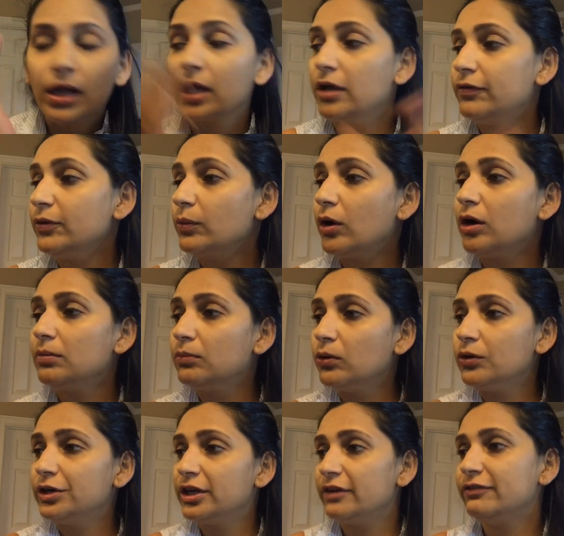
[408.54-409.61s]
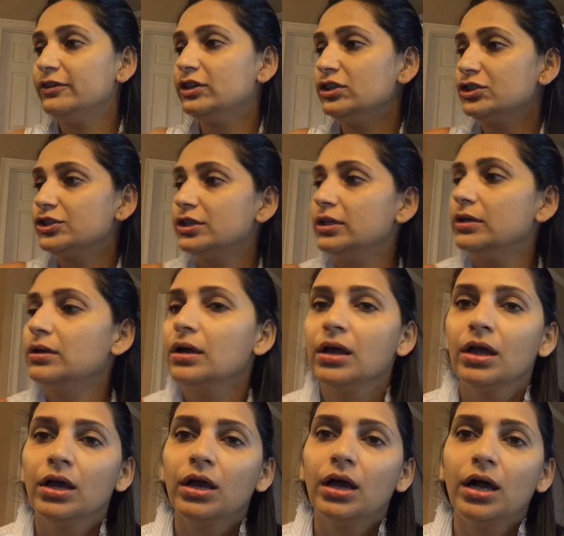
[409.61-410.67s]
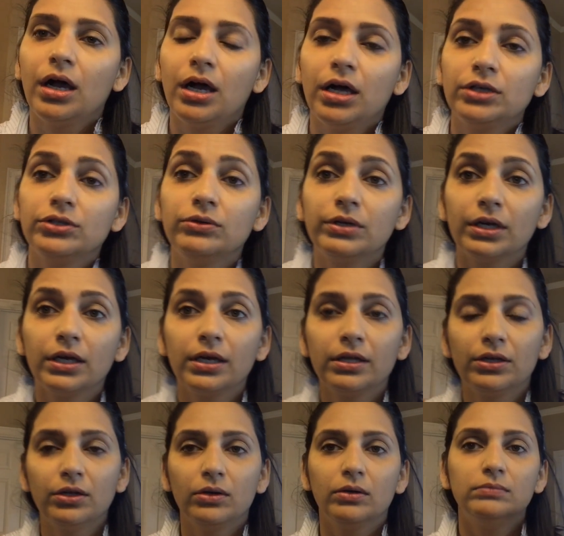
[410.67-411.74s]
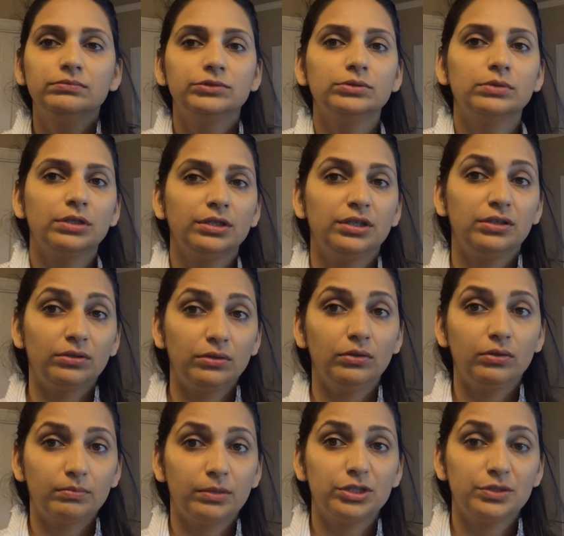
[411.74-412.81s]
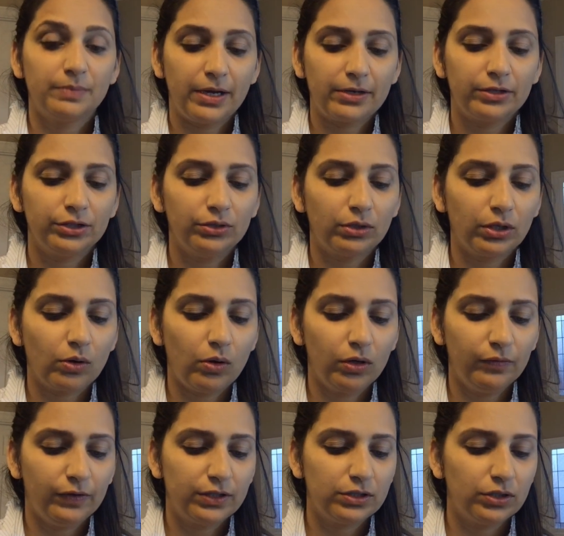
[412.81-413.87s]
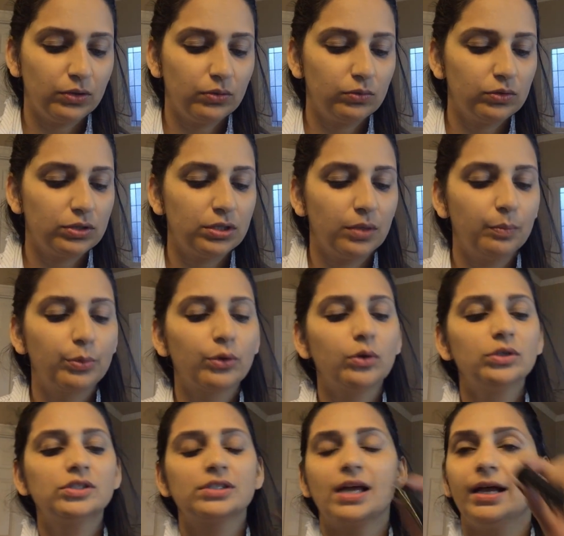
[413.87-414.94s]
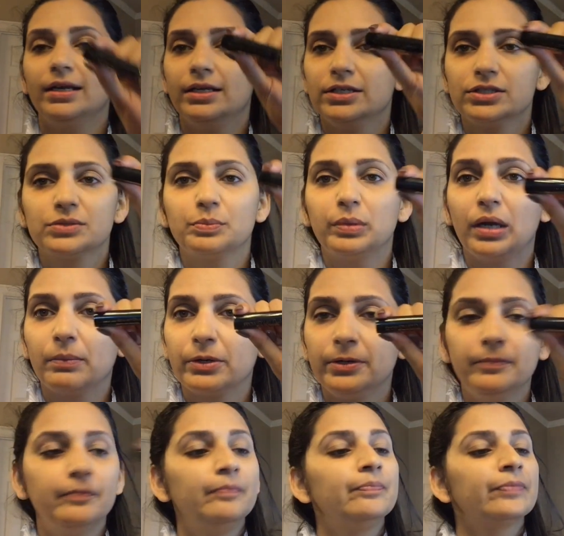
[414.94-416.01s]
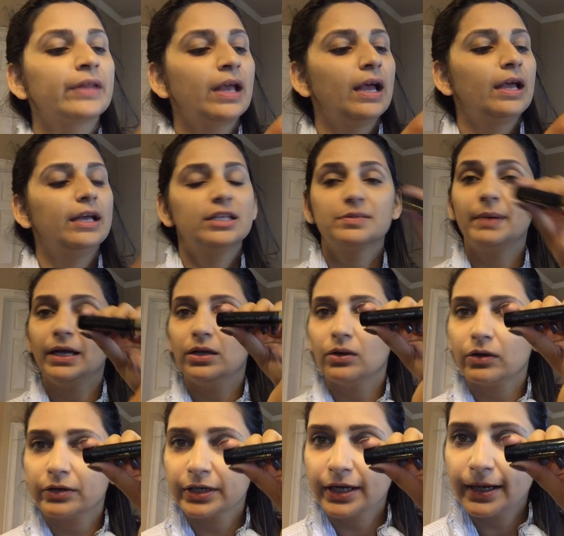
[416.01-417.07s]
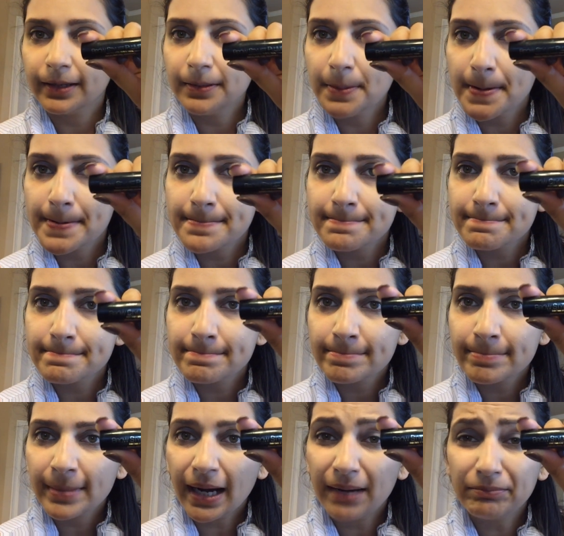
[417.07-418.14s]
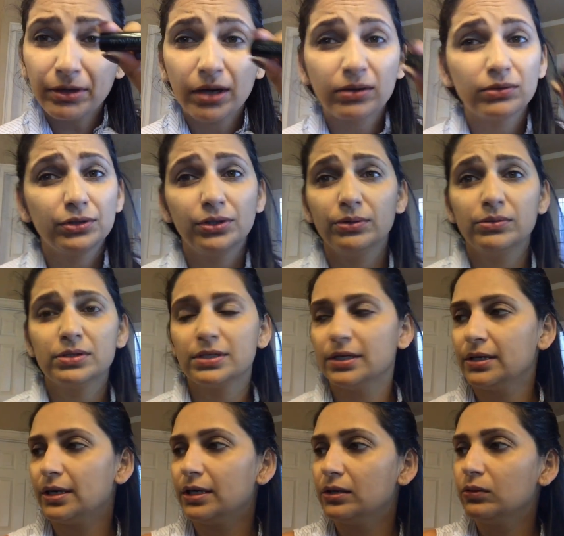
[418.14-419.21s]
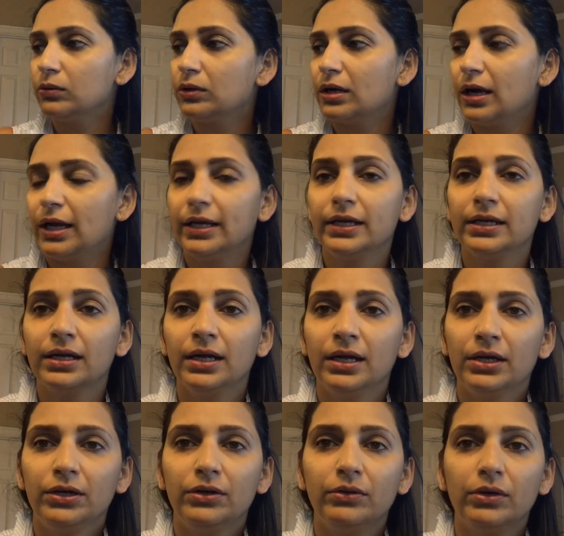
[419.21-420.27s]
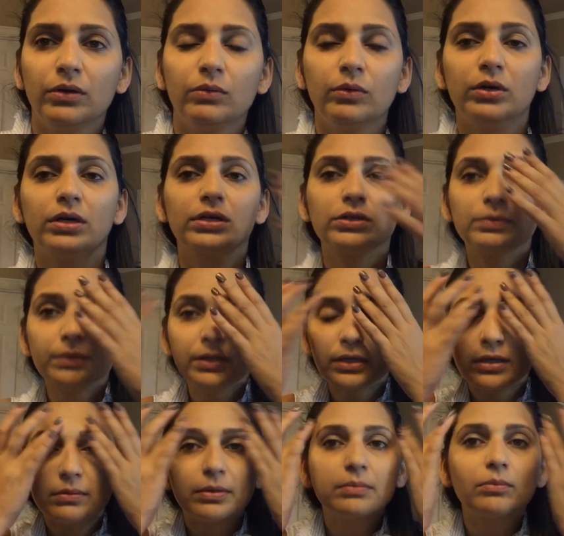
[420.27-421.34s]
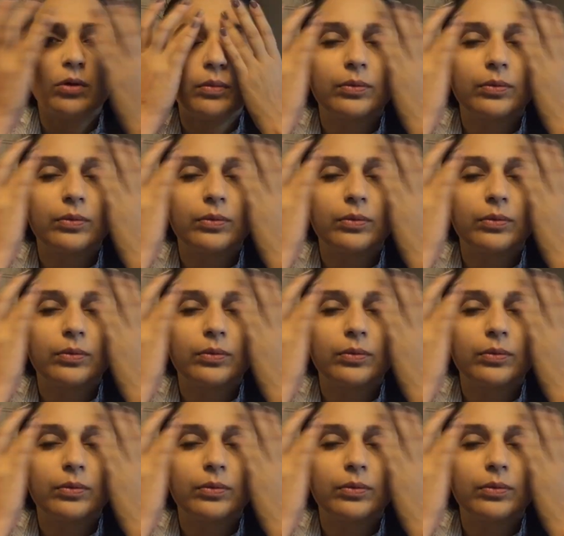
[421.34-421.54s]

If you want more definition, you can, you want it to look much better, you can always use the Brow Stylist Plumber. It's by L'Oreal. I'm not going to use it. I don't like during work to be a little bit more